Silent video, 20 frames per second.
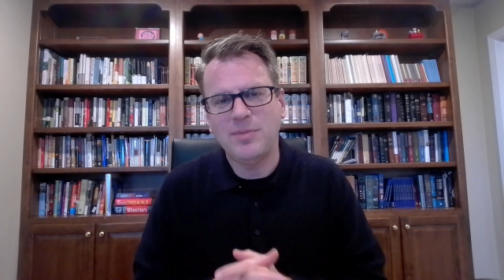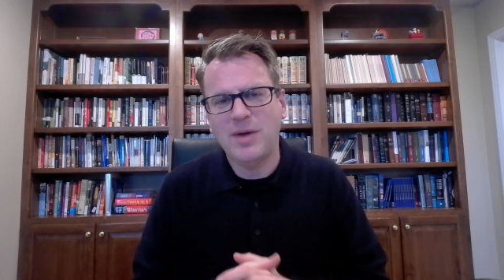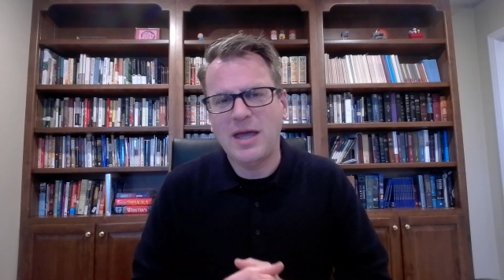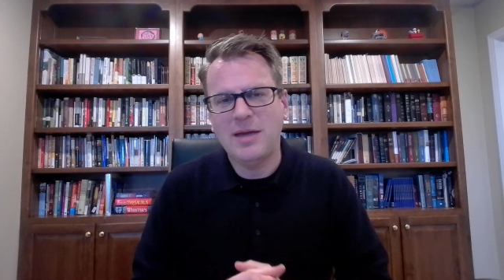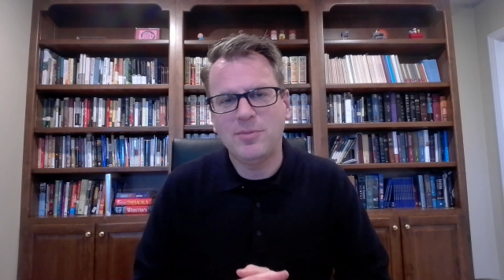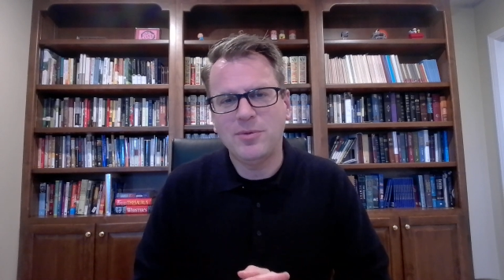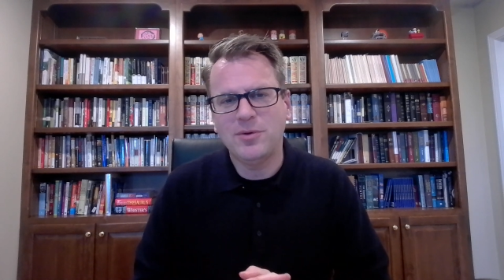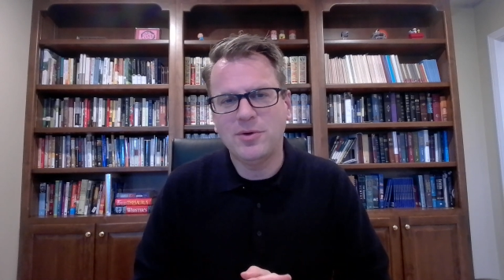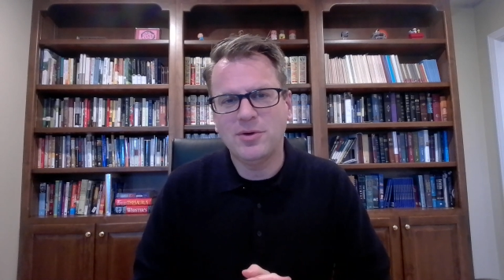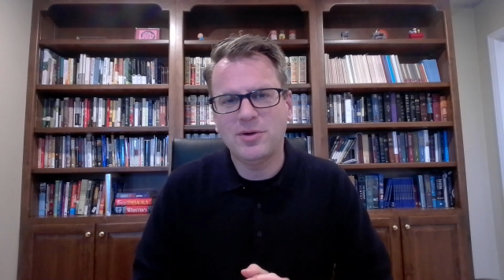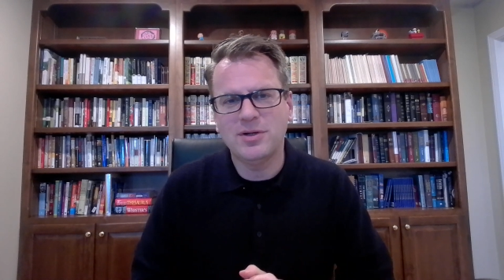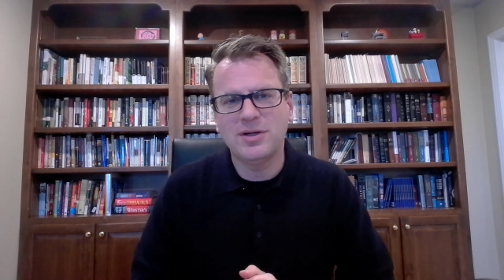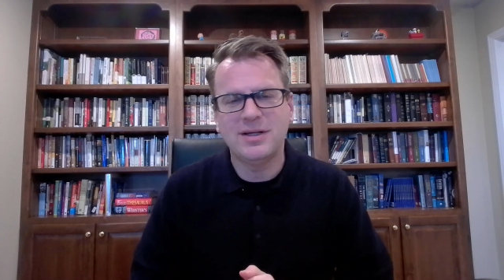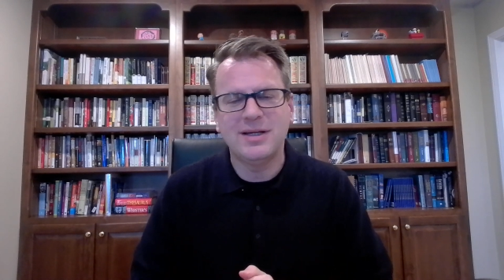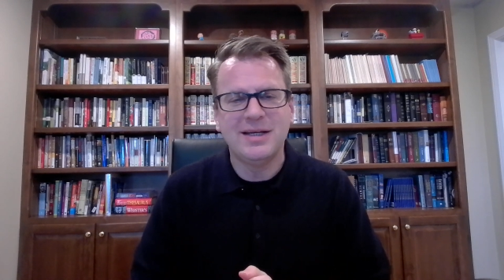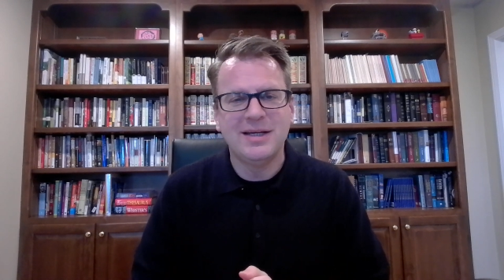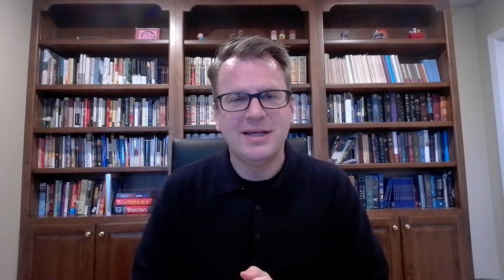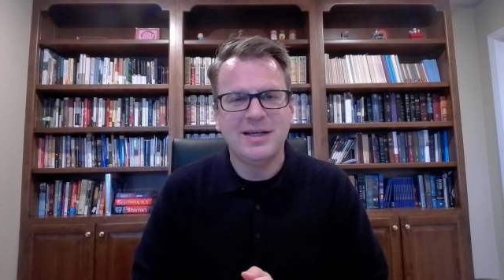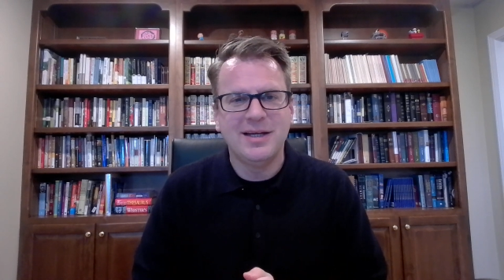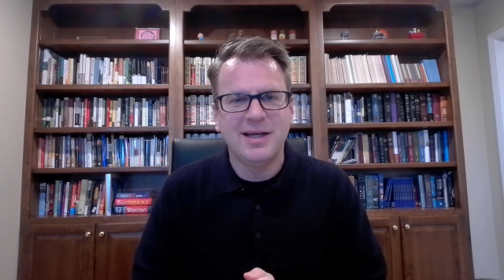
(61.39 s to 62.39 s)
paper.
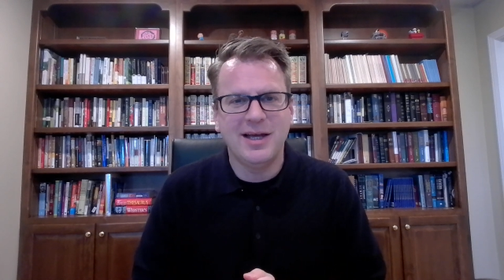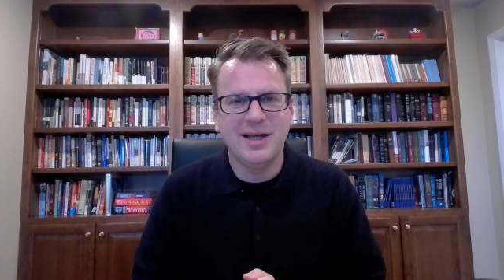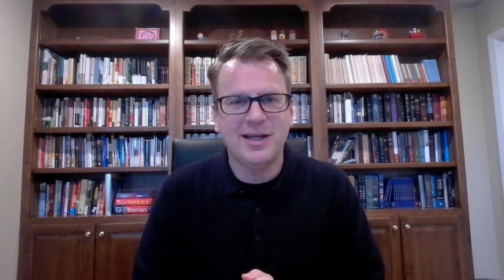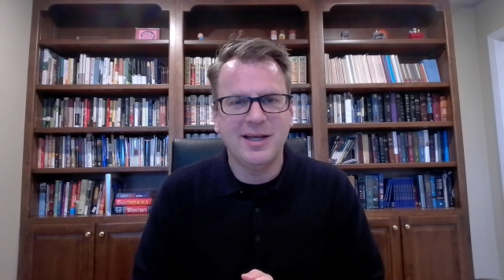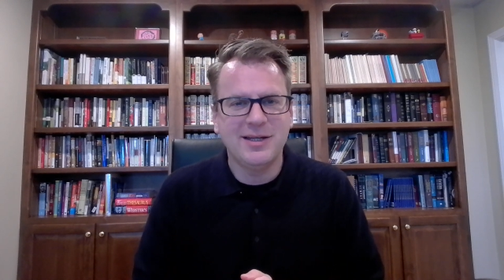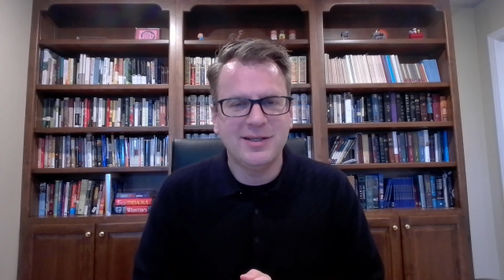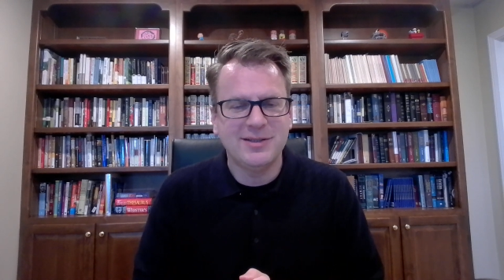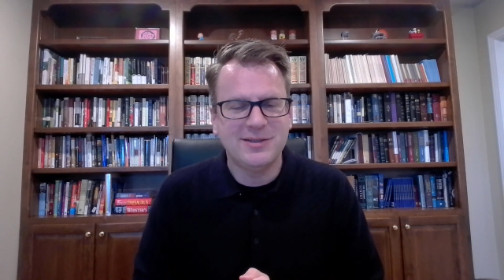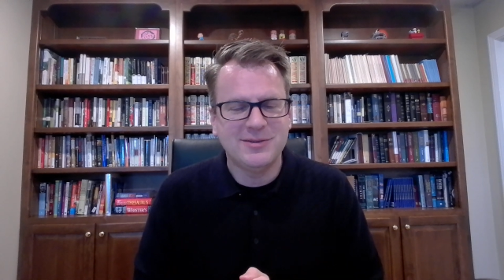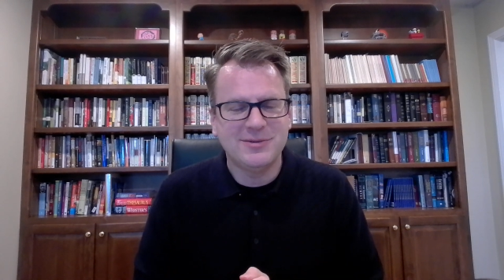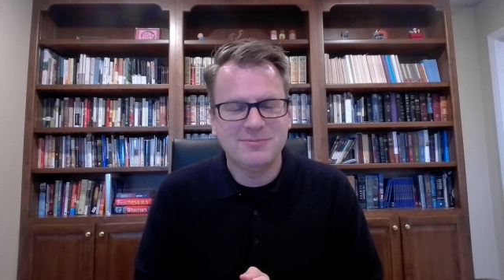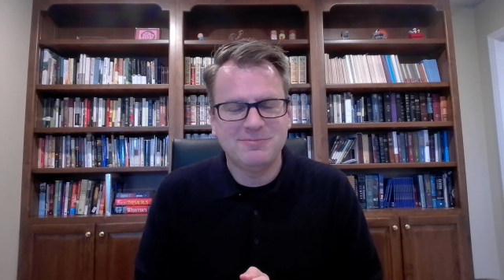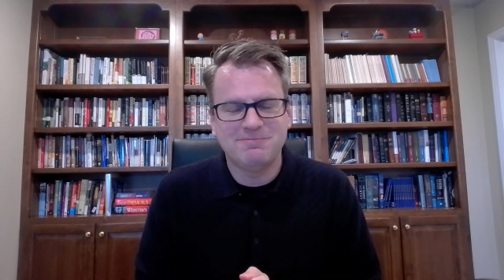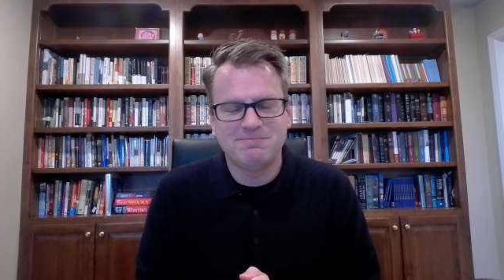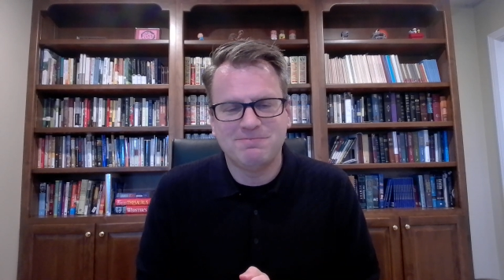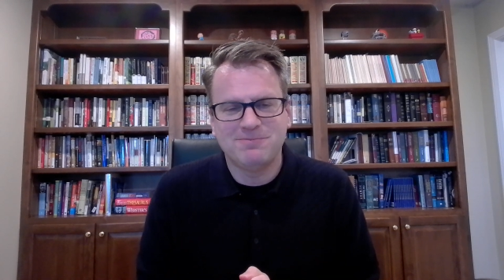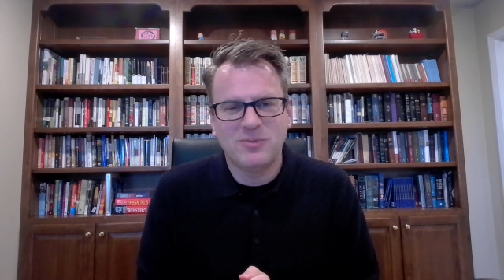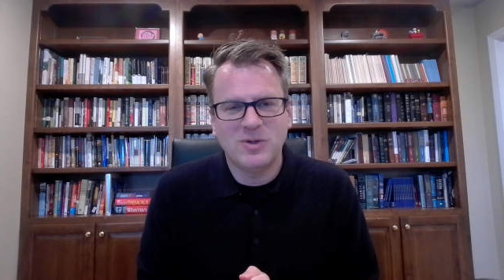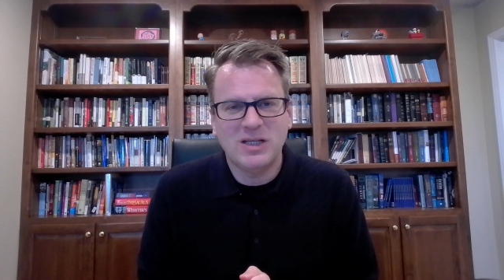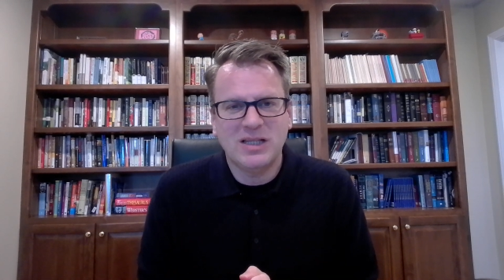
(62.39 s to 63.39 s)
And
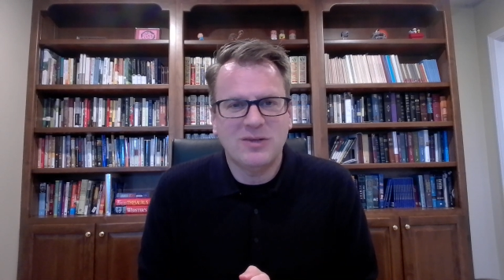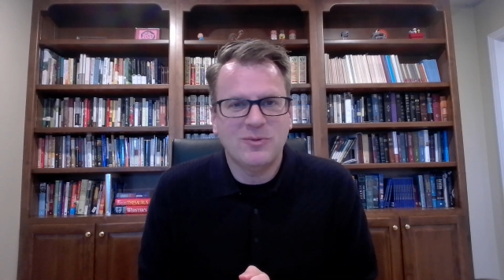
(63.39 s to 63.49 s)
we